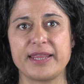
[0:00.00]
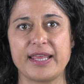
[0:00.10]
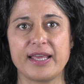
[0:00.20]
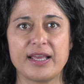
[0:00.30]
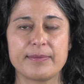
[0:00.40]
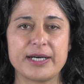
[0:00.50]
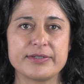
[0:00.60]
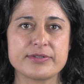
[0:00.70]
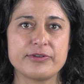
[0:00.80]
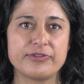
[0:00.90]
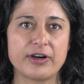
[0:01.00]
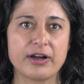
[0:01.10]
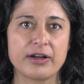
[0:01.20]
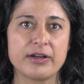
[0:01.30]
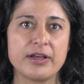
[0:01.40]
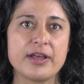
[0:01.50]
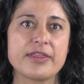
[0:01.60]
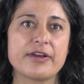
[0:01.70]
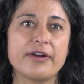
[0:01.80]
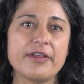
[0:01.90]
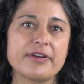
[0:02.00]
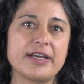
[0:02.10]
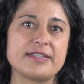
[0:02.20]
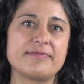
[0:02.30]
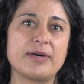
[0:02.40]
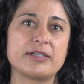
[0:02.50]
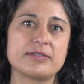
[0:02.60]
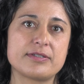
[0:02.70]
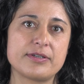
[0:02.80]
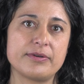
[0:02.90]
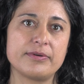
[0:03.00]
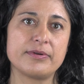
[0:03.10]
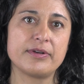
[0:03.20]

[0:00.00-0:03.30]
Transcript: thinking about so far, there are other kinds of models too.